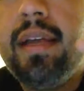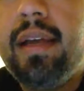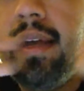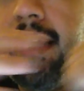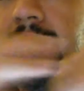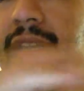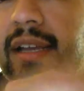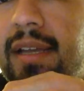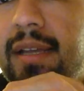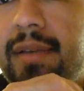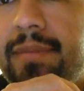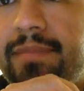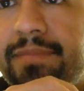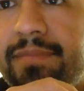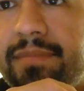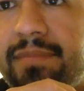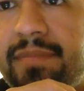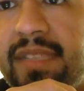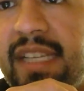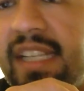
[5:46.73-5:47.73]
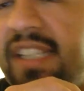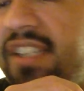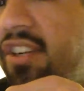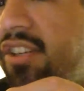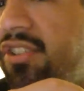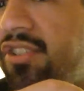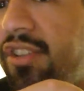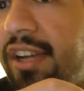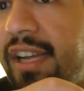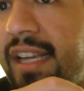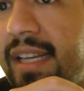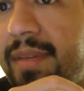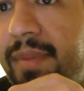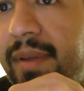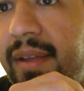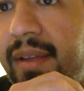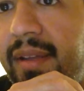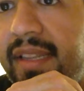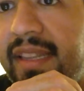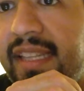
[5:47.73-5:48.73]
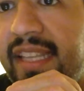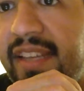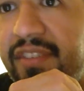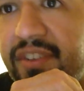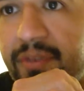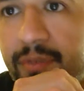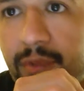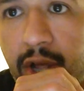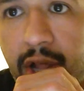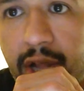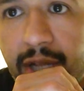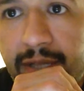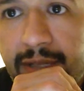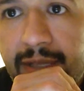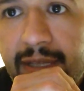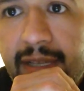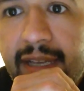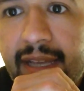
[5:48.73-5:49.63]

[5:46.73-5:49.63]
They start talking about Stephen Amell